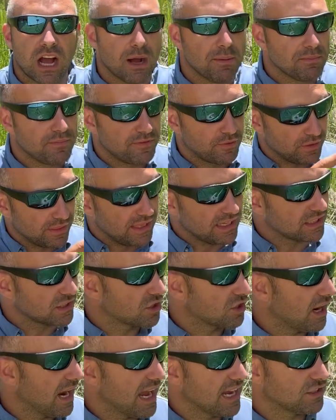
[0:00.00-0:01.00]
for this
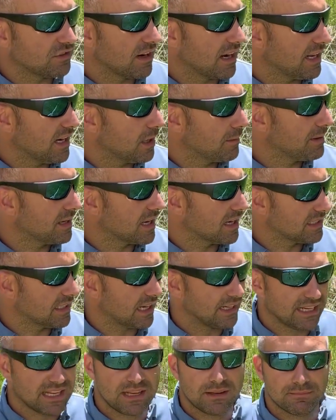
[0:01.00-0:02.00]
grass right here, because I
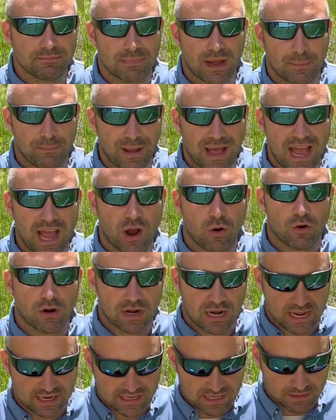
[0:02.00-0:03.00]
need my
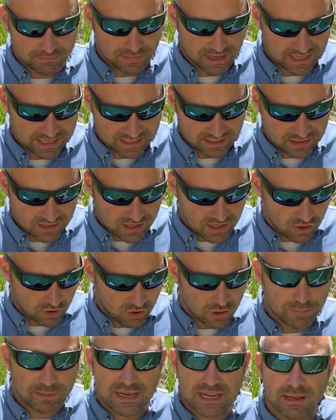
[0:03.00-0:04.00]
power. I need my
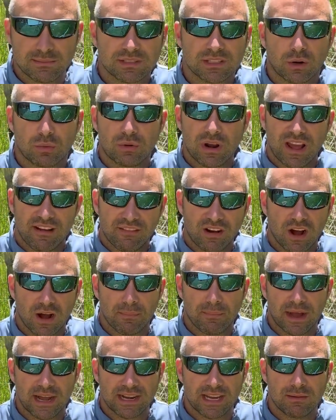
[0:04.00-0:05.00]
RPMs to rev up.
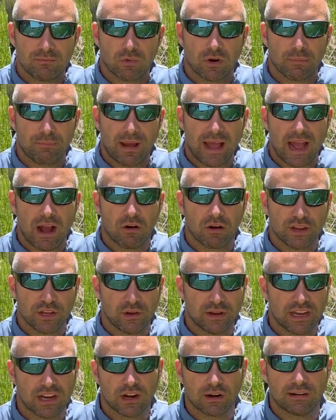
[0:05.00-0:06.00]
I need more power. You
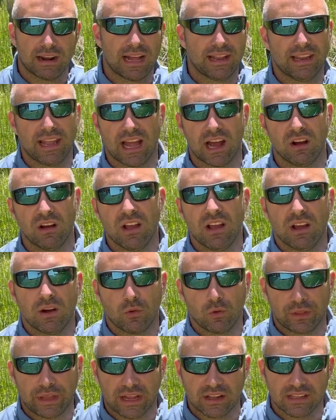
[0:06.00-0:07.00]
hear it right now.
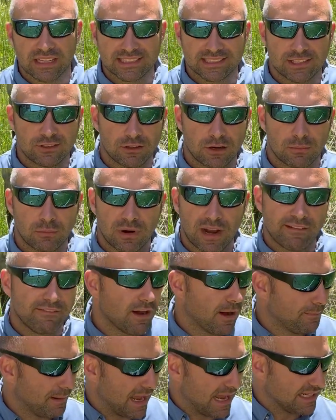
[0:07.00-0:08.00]
Now listen to them rev
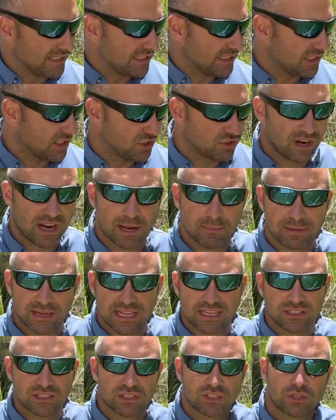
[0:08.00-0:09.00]
up as this string
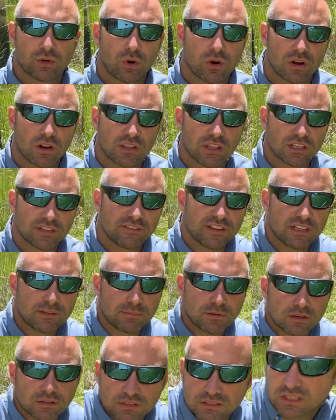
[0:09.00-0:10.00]
begins to shorten on this fence
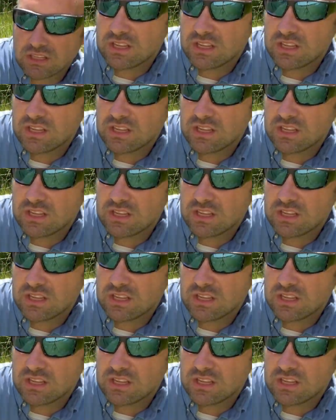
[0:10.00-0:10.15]
post.